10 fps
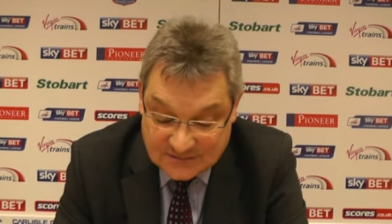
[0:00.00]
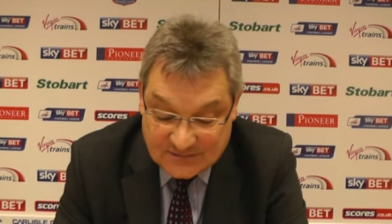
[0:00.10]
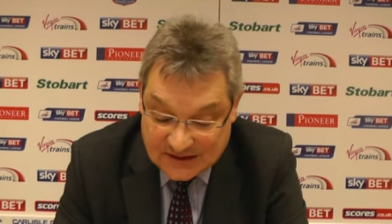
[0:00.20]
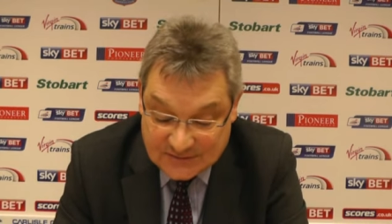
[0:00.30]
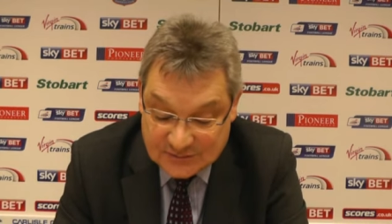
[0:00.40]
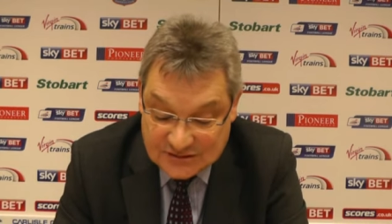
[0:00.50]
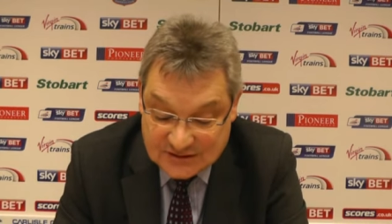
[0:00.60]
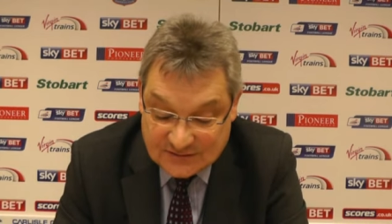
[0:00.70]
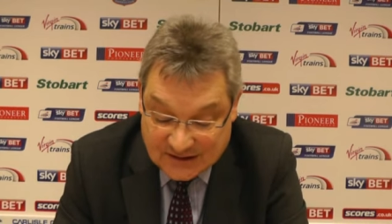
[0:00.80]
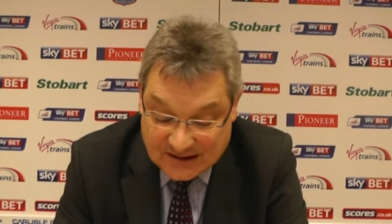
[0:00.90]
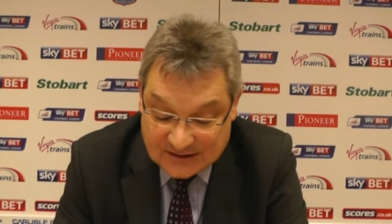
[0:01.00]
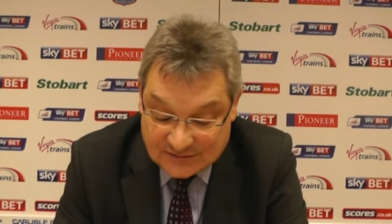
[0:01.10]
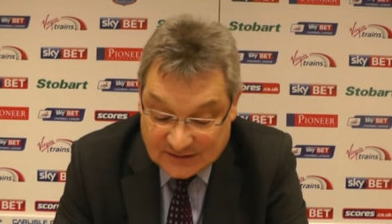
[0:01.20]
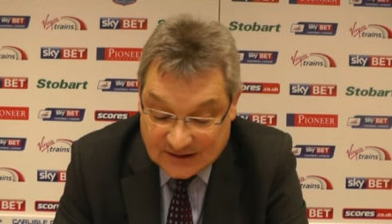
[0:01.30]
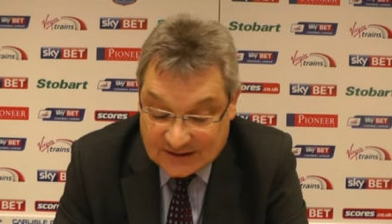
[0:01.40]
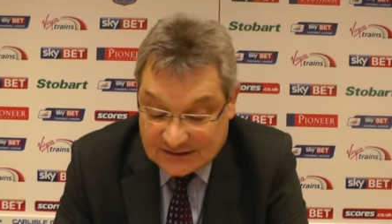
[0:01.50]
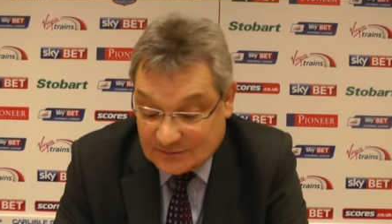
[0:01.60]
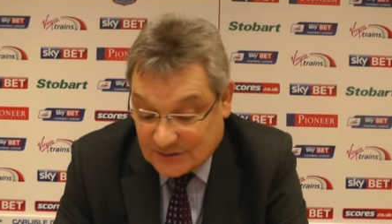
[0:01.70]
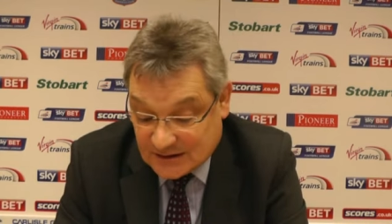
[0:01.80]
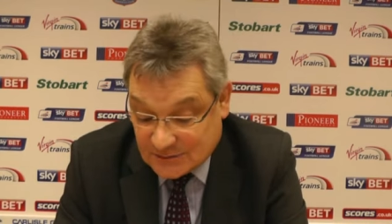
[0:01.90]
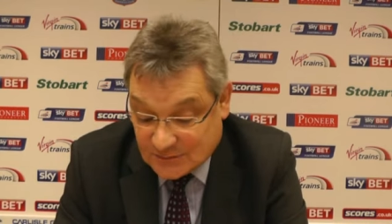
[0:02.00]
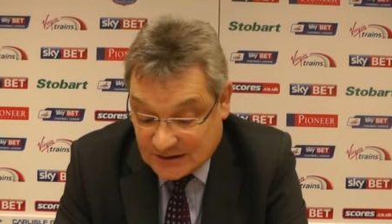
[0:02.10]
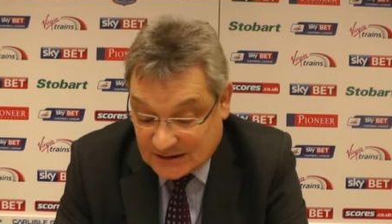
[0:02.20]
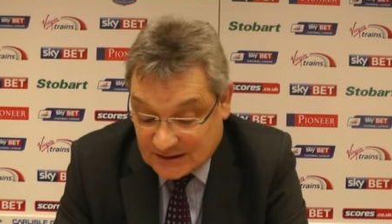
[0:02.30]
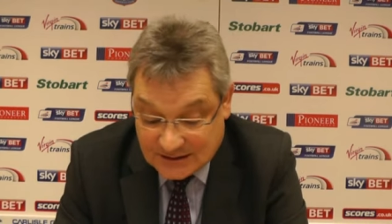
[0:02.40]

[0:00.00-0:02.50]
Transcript: very much reflect the fact that when you're winning,